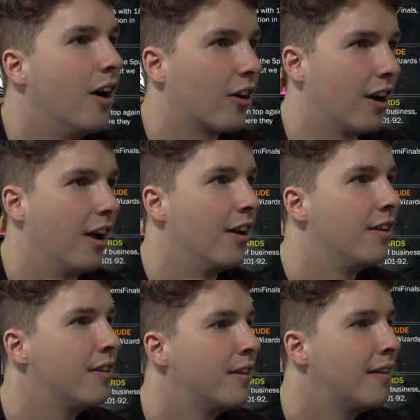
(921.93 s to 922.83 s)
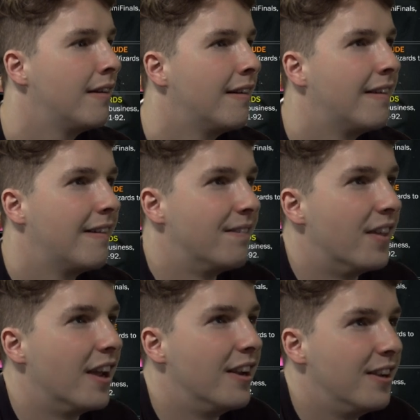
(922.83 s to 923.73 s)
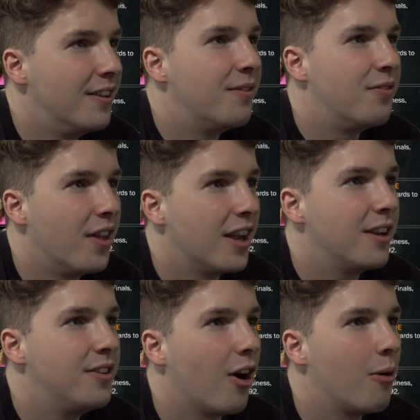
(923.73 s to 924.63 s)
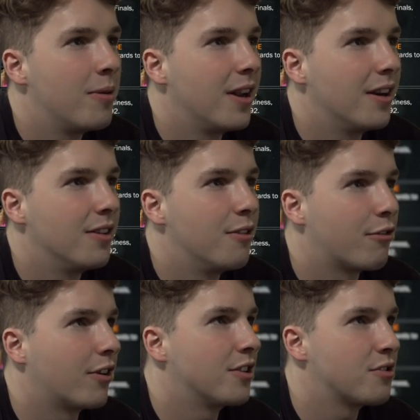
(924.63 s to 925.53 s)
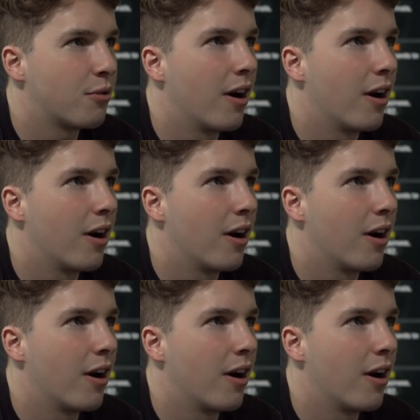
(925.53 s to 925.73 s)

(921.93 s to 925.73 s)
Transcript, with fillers: Okay. They dominated the first